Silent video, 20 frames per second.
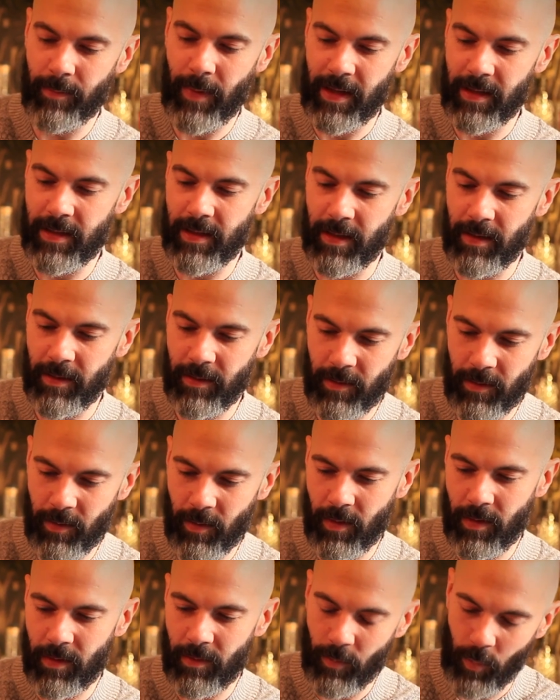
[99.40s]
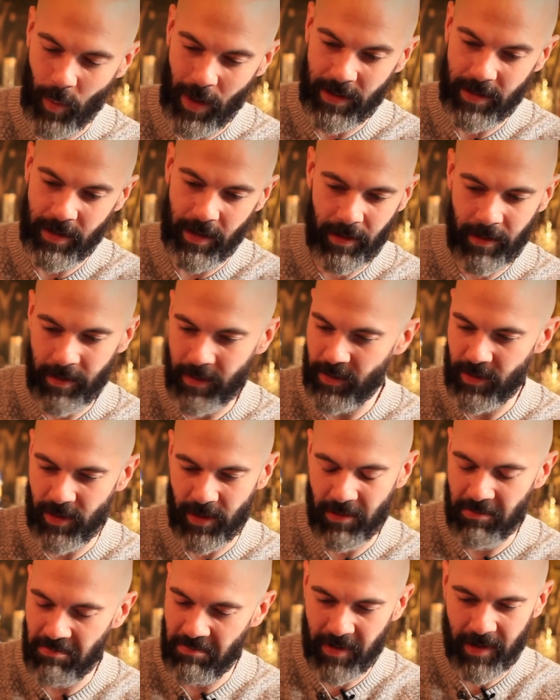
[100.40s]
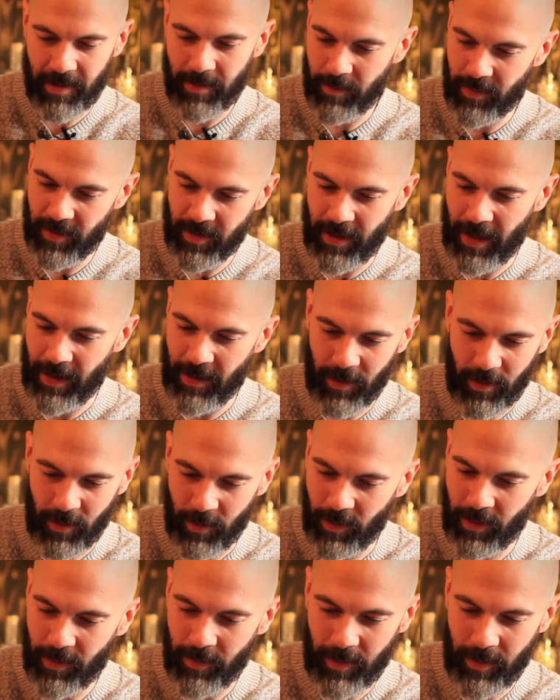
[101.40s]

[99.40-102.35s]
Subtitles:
makes it wetter. It's just technical